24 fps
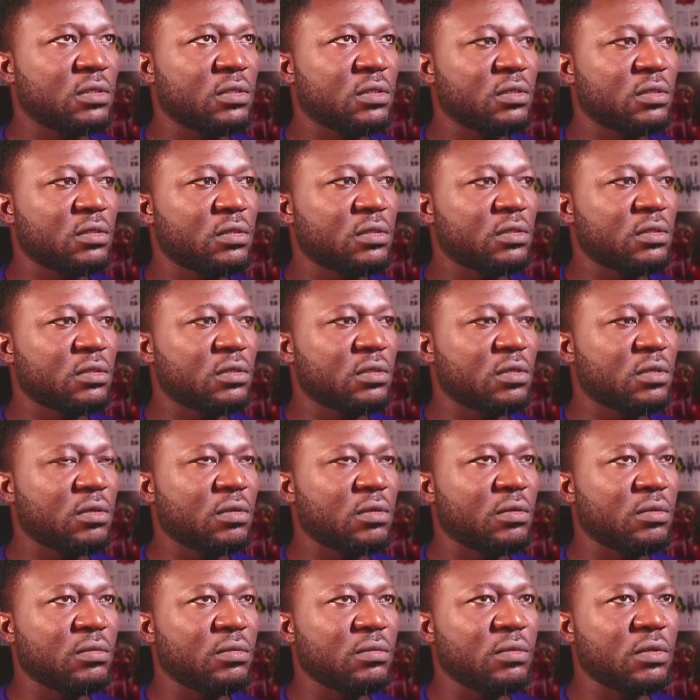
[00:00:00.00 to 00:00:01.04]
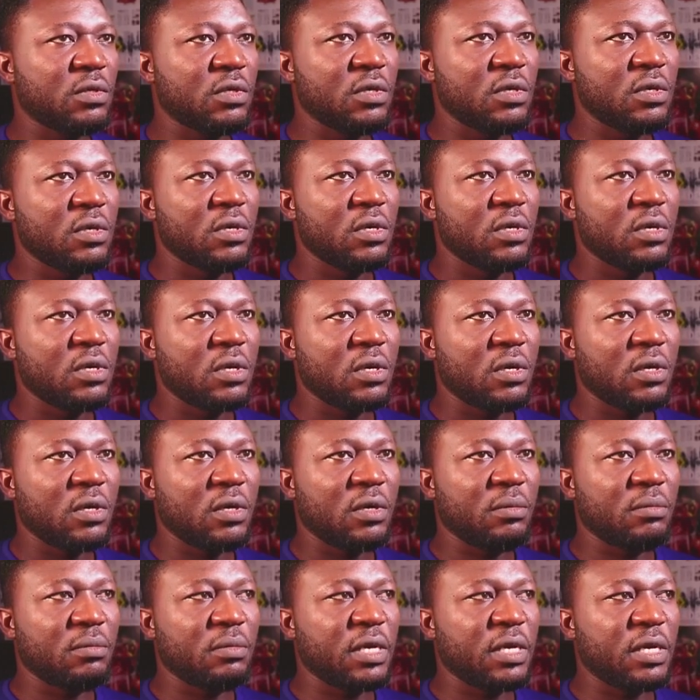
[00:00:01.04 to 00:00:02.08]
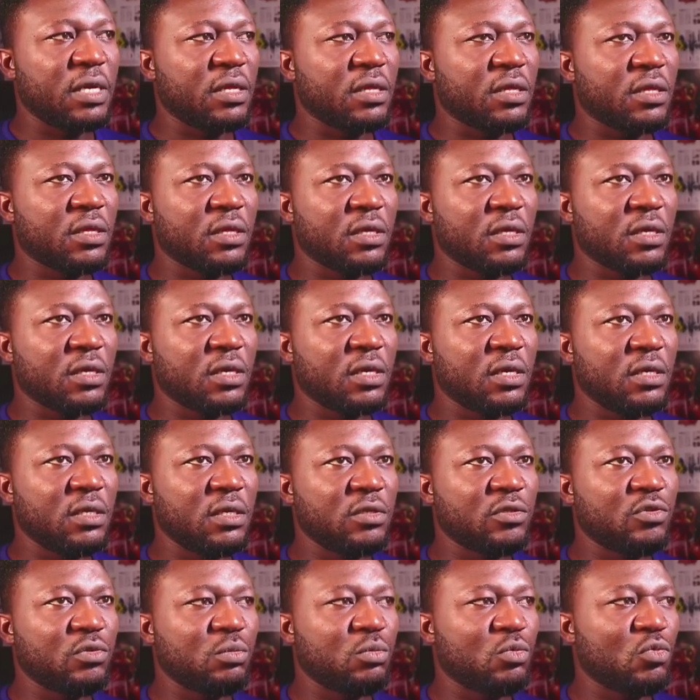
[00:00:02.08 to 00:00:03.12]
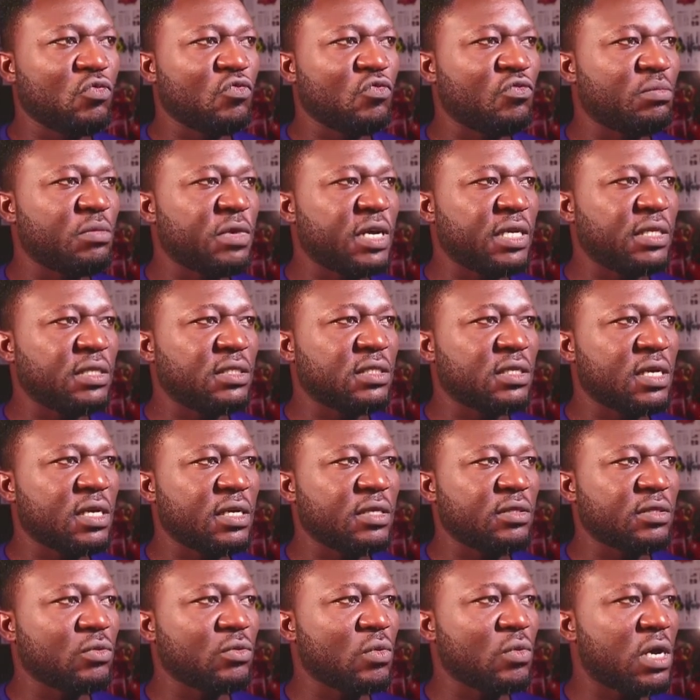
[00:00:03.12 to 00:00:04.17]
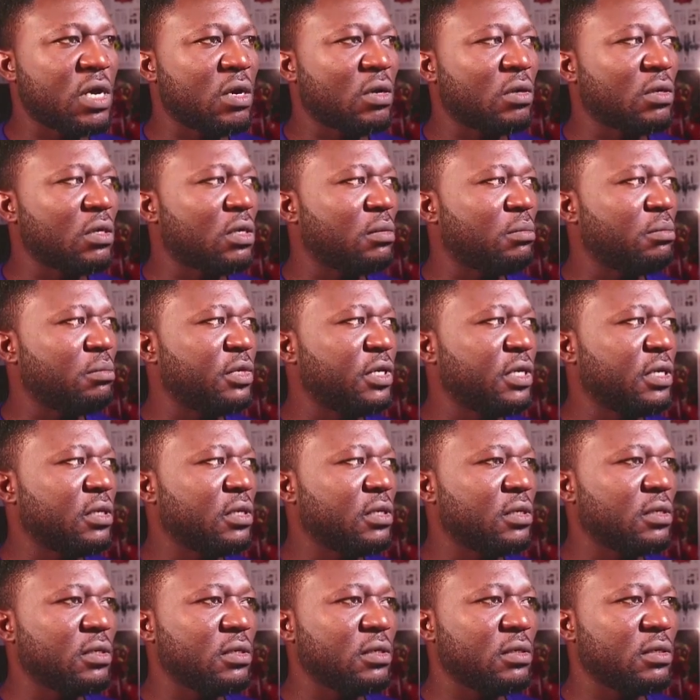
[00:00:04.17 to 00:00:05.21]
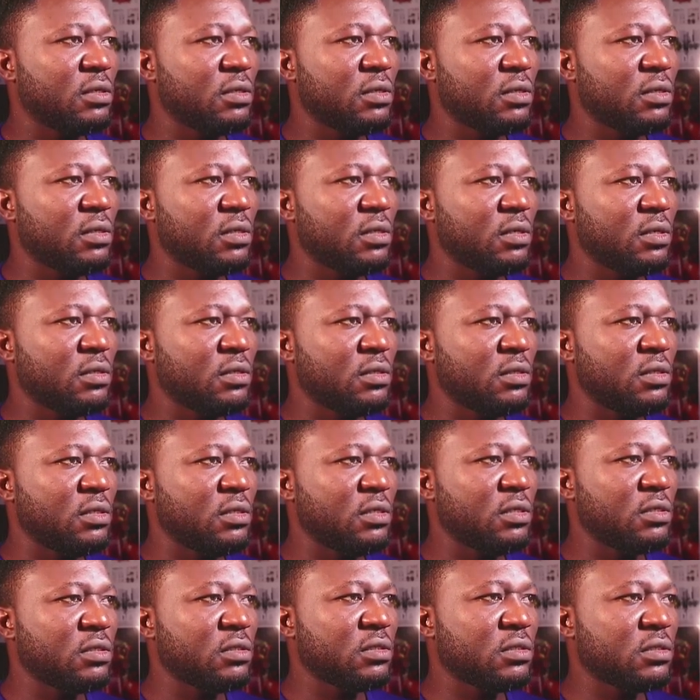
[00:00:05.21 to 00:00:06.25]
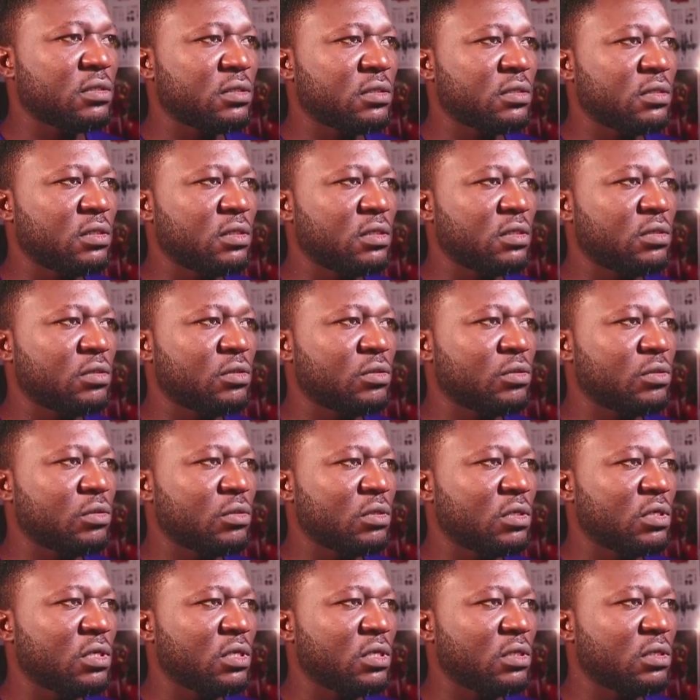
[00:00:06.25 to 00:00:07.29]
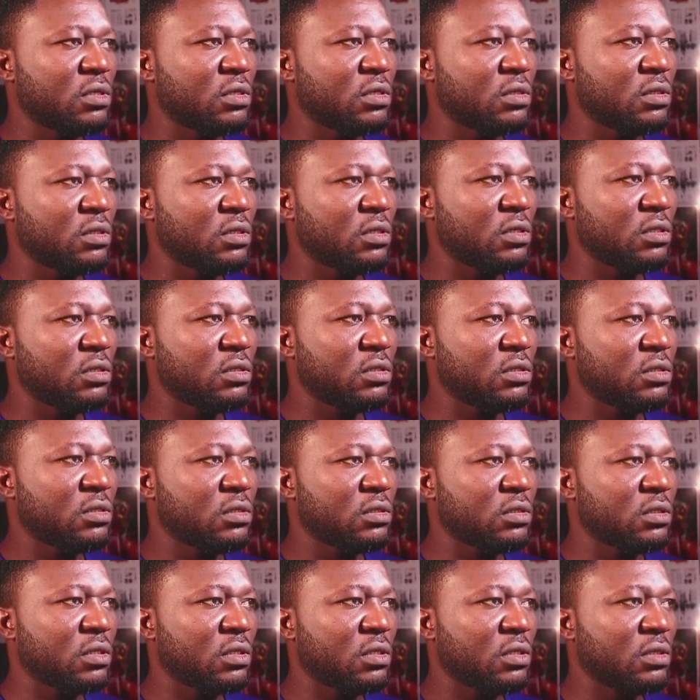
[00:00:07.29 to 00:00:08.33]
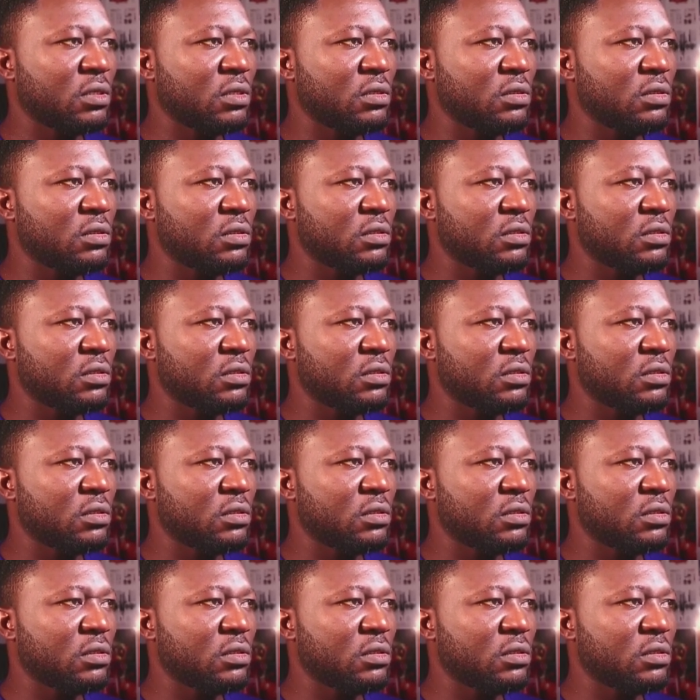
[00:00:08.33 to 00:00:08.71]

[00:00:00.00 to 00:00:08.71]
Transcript: So, I think I need to move my title out a bit, and this needs to get to this side.